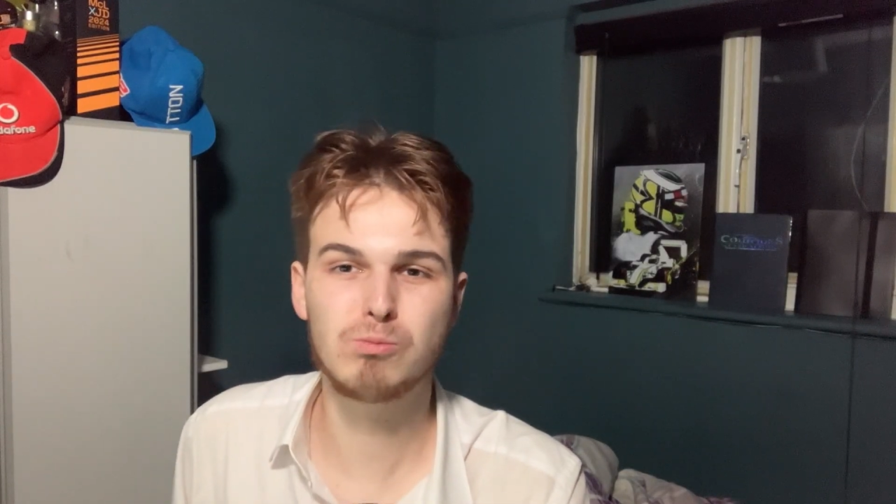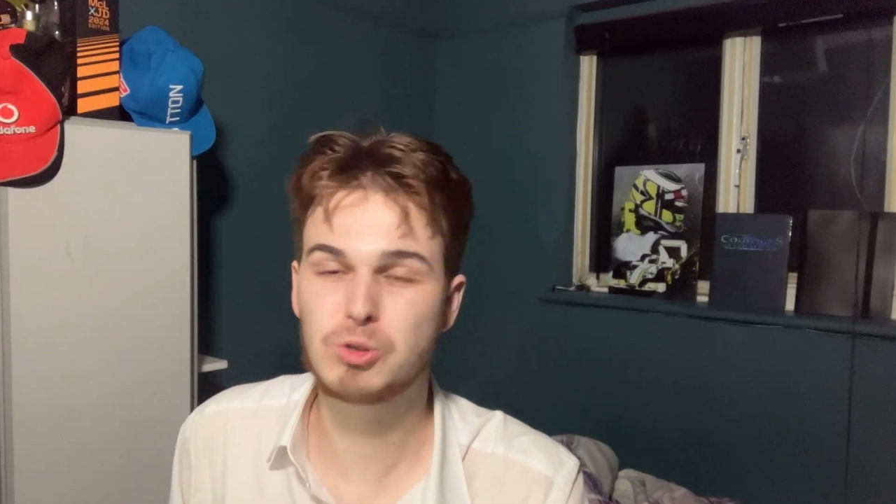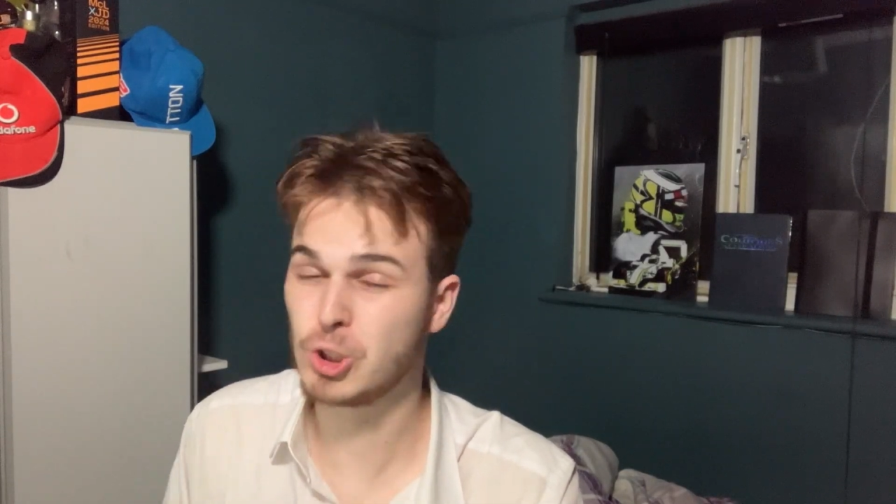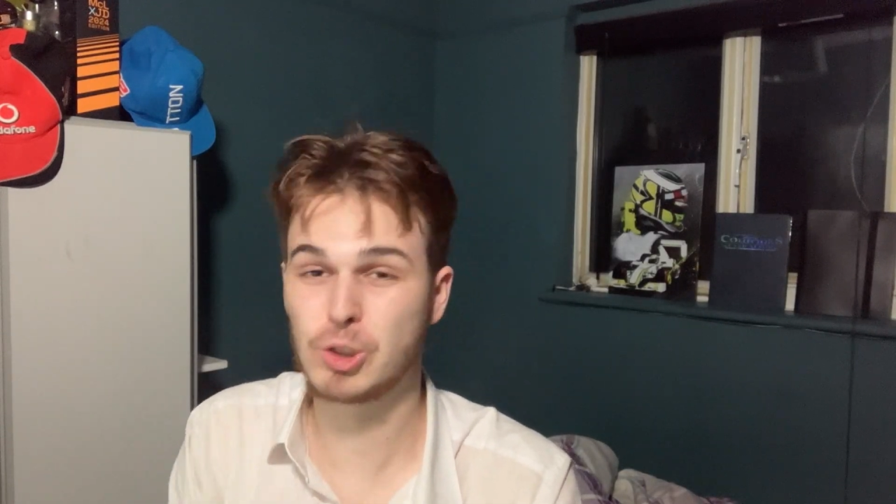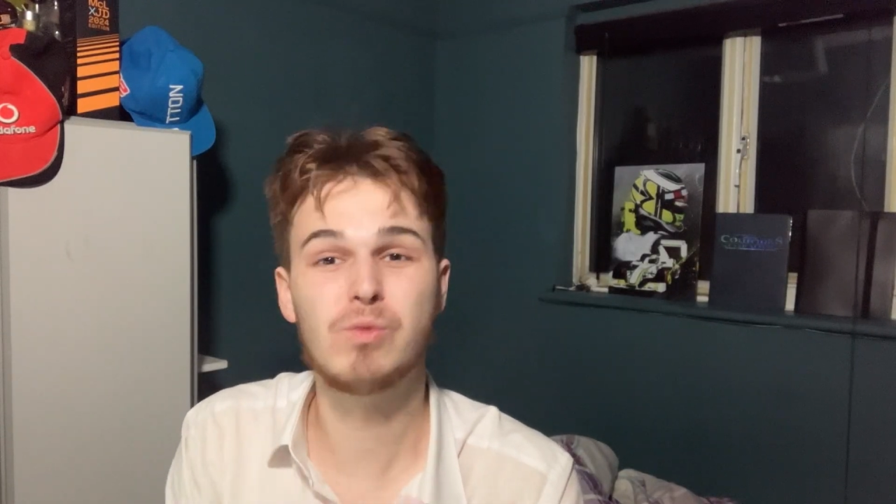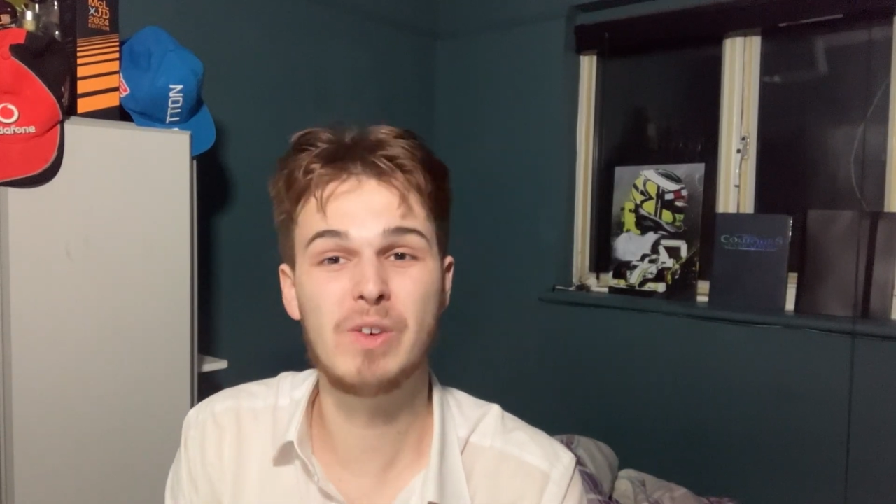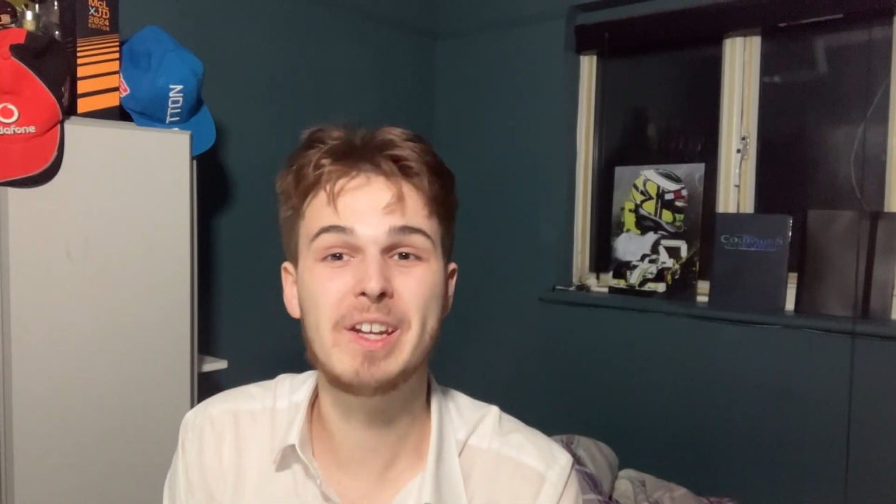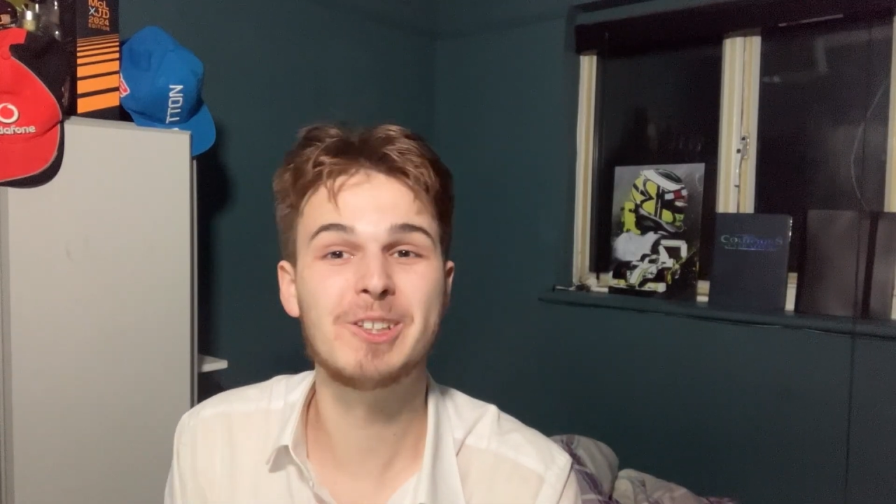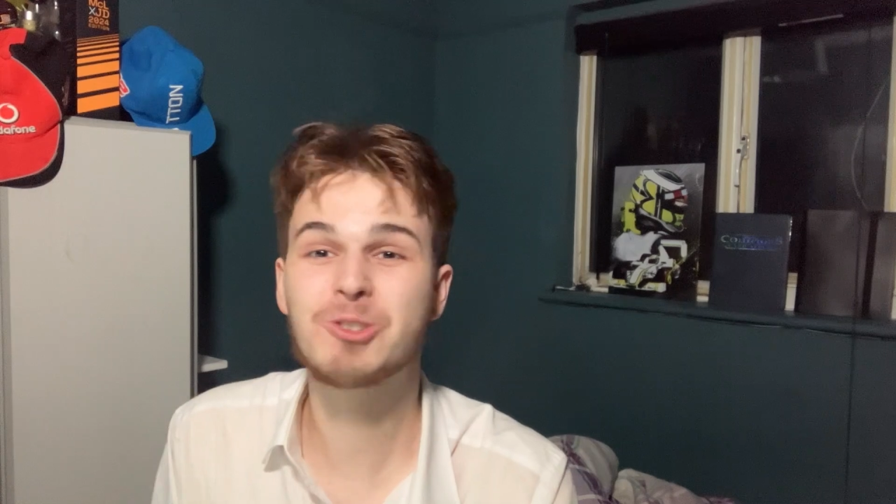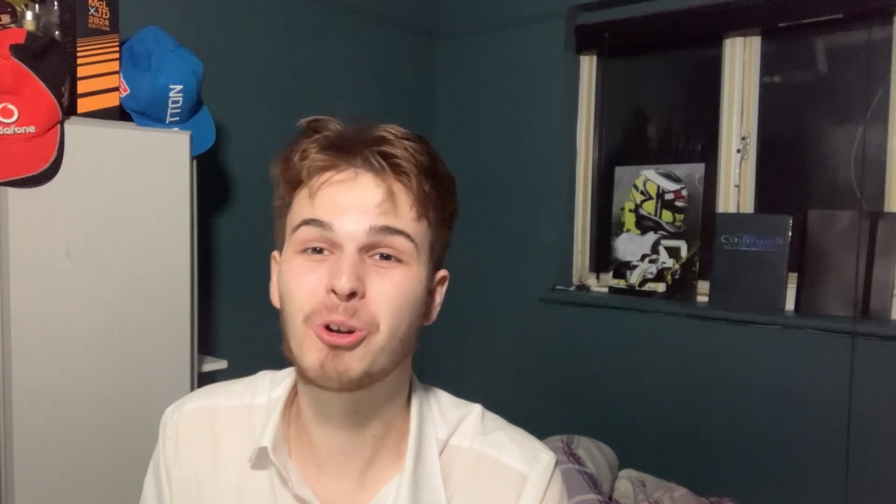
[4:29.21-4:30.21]
just
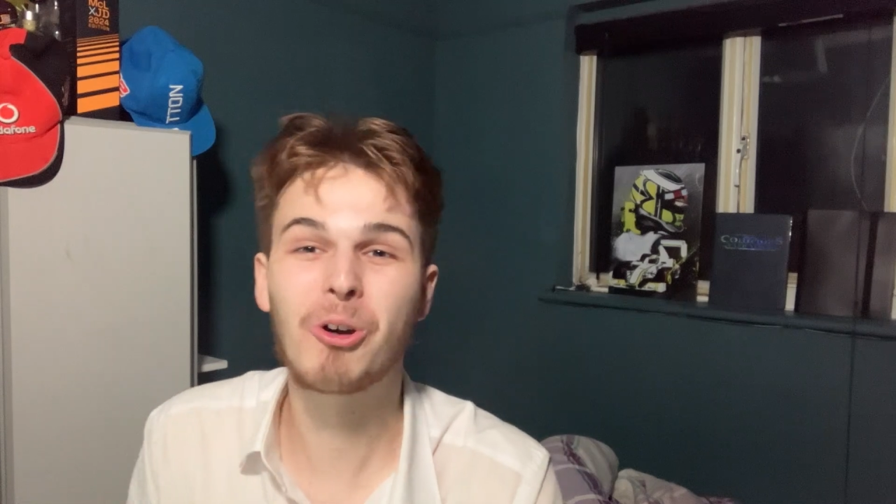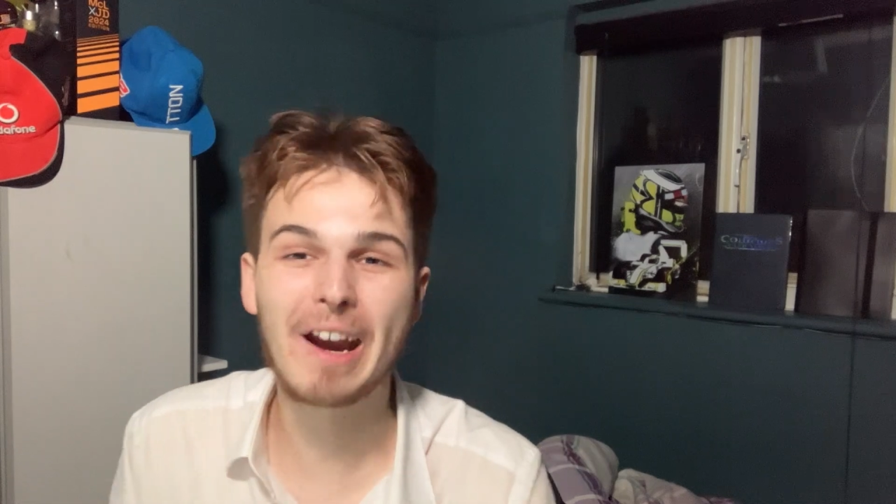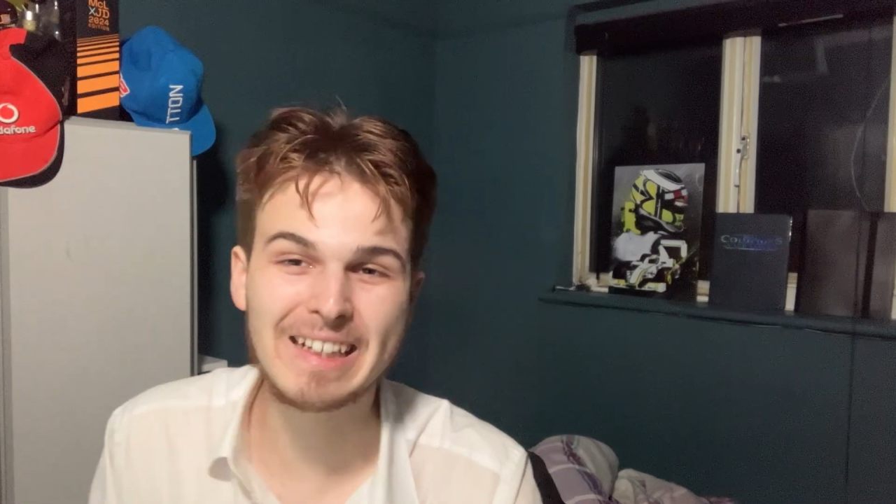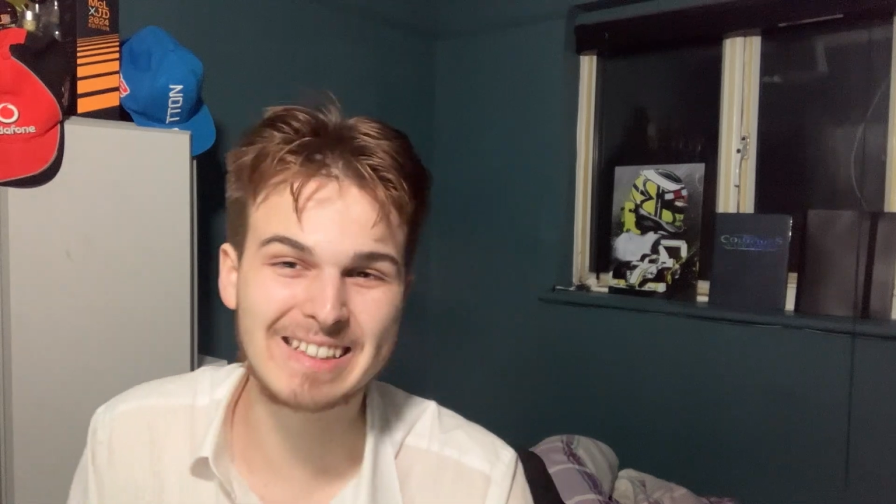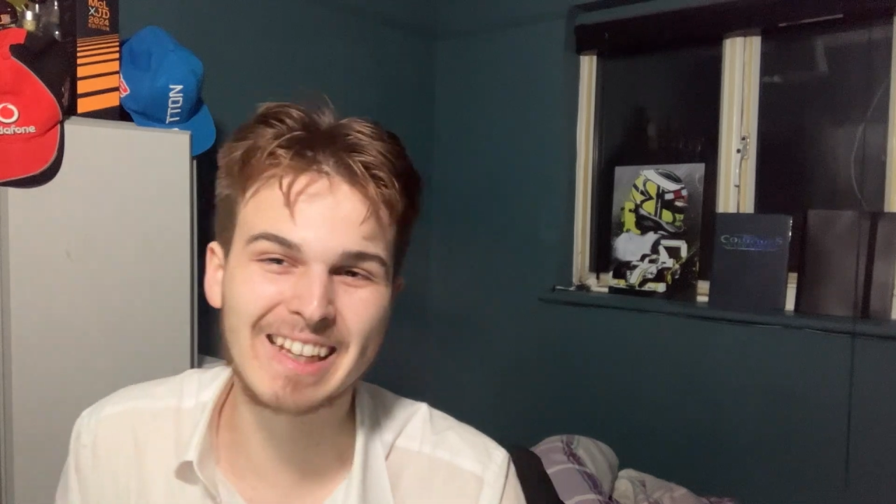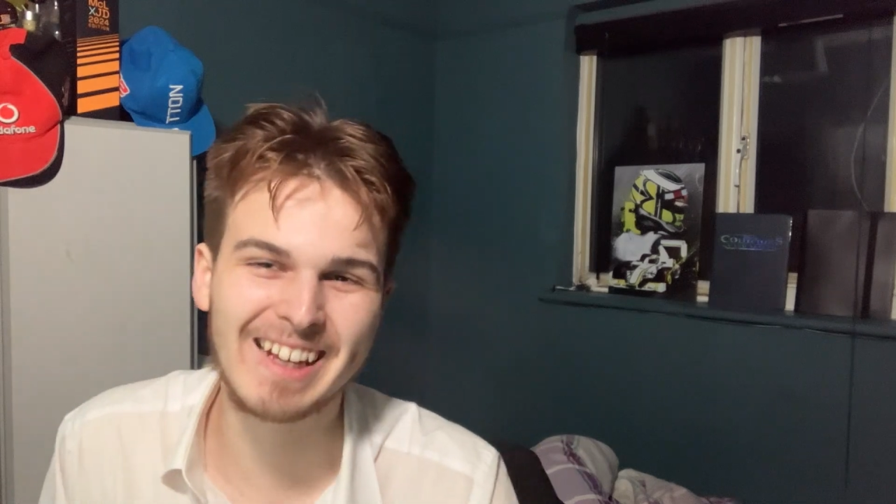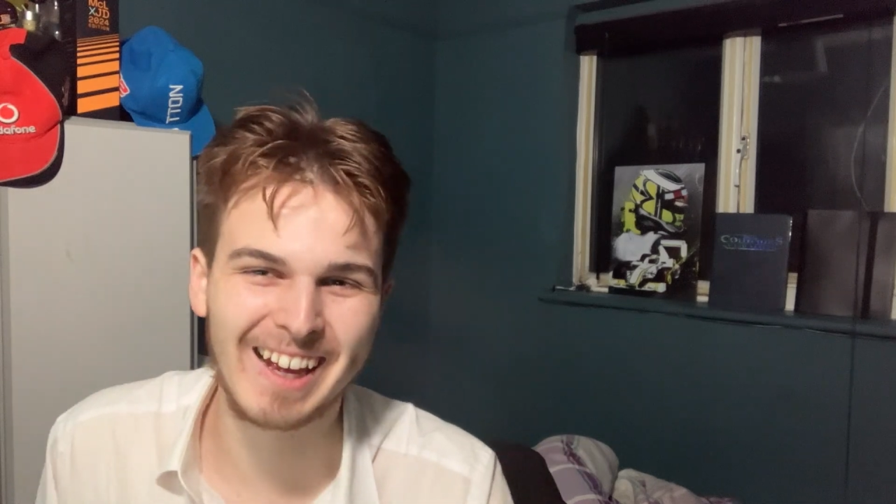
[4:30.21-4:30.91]
finish the race.